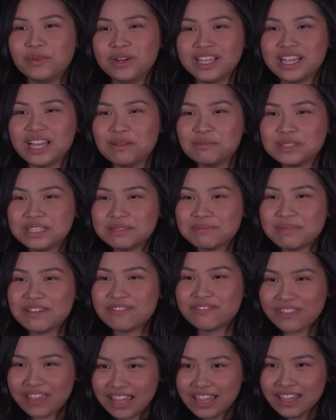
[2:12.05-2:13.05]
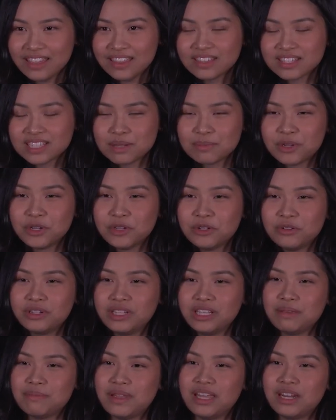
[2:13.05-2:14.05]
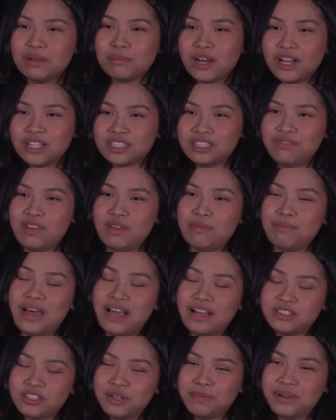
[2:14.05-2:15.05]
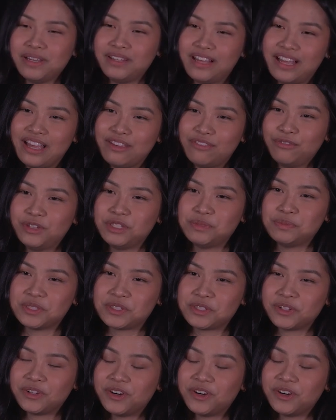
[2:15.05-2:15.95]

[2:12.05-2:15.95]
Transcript: when it comes to my faith, someone who really made a positive impact on my life was Mr.